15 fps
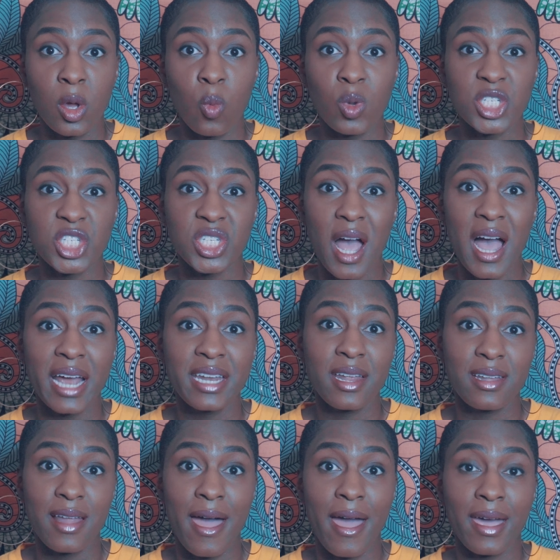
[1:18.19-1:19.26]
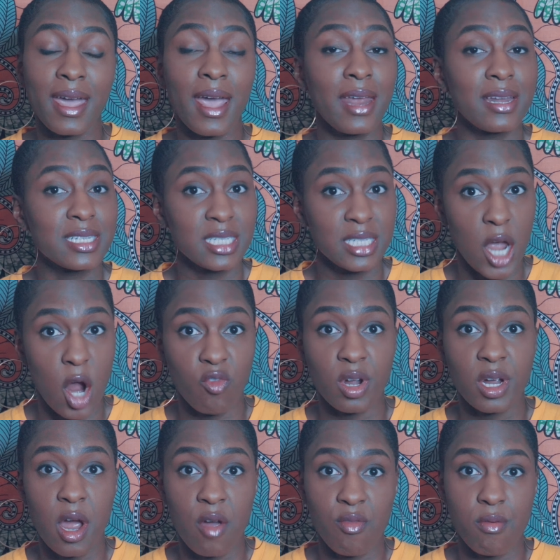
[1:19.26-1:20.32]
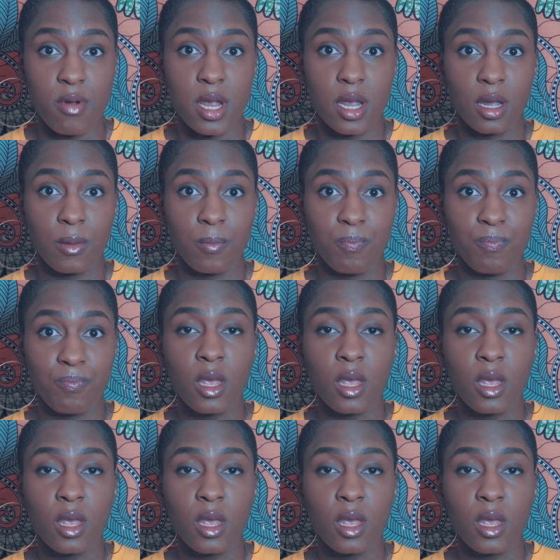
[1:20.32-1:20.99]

was shot in the leg and is now recovering.